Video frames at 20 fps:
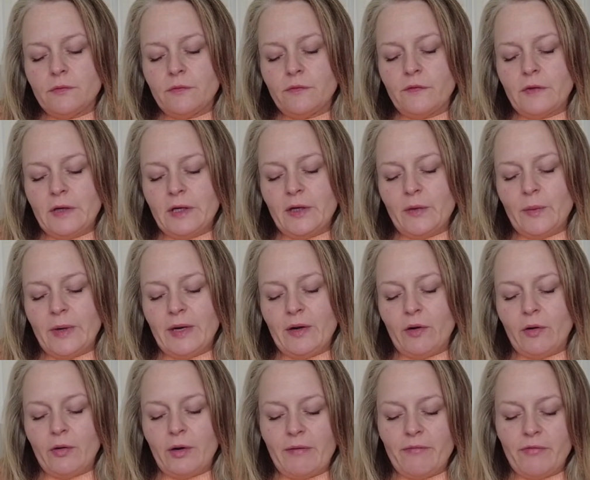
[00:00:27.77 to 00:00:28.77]
fill you
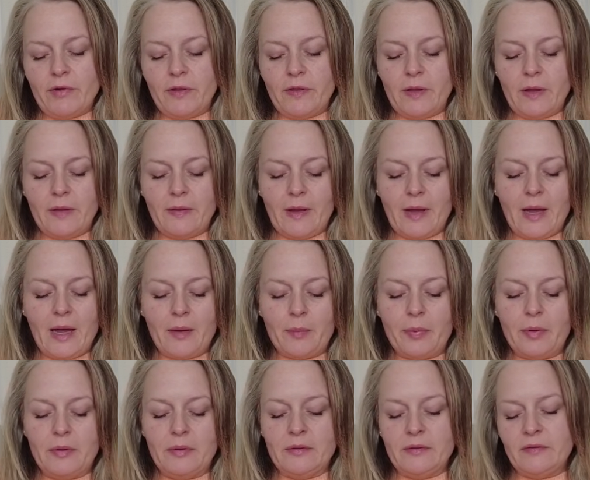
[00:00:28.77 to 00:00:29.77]
in on everything that
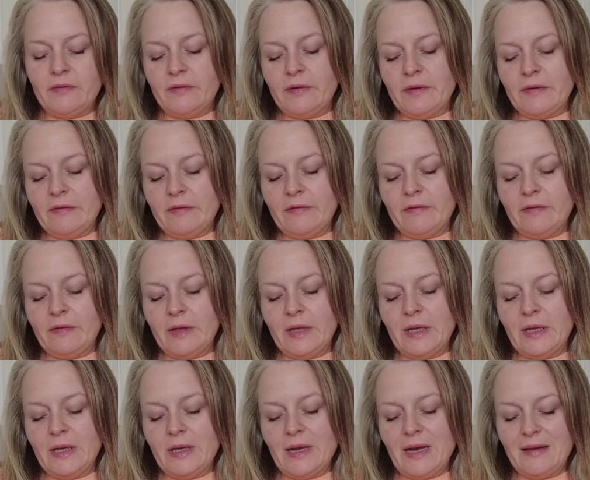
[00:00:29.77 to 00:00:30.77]
happened since
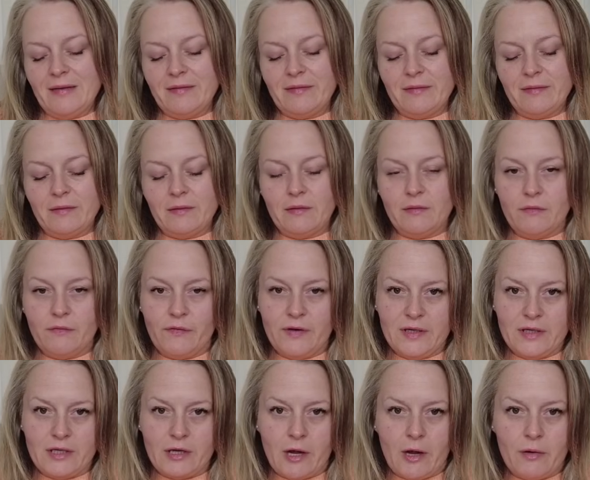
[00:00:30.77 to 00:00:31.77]
the last
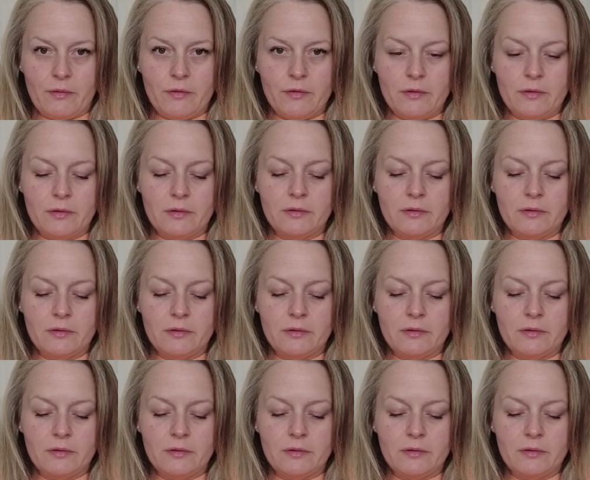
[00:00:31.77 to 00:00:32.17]
video.